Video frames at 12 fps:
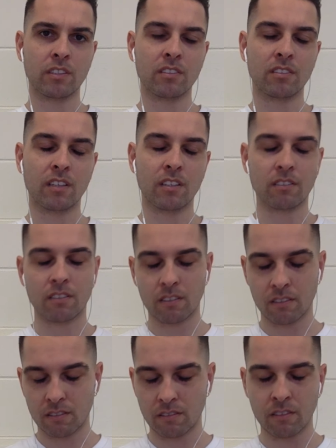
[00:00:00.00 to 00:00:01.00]
these things,
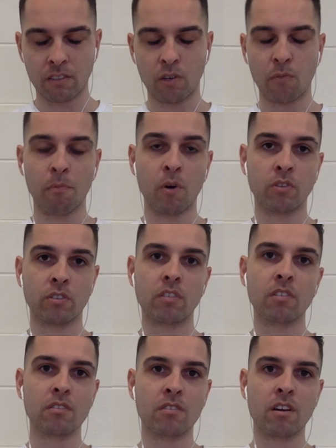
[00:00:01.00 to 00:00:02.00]
you know, most of
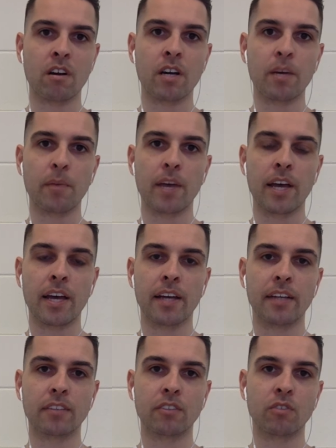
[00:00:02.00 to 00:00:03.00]
the time.
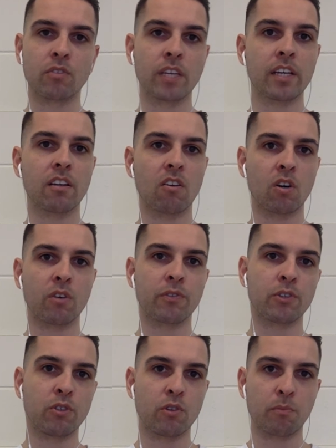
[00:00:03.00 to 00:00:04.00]
And so they can
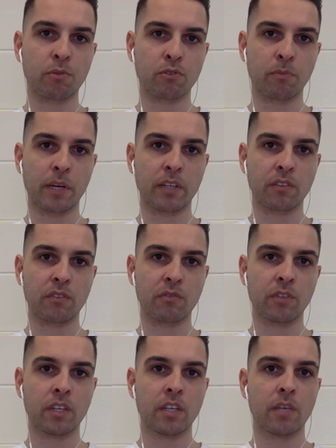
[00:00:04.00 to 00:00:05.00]
offer you a perspective
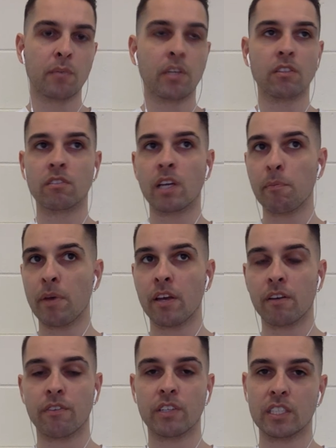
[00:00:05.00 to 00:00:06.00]
because they may
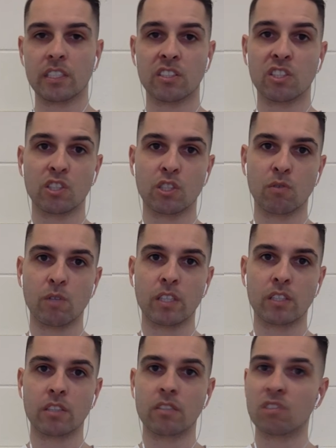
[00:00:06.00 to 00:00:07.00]
have had a
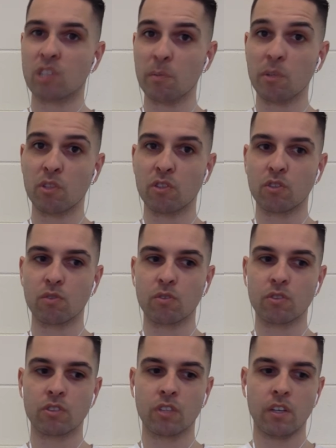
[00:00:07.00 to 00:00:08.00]
situation similar to
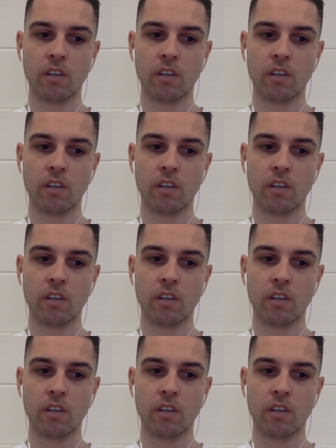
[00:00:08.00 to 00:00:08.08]
yours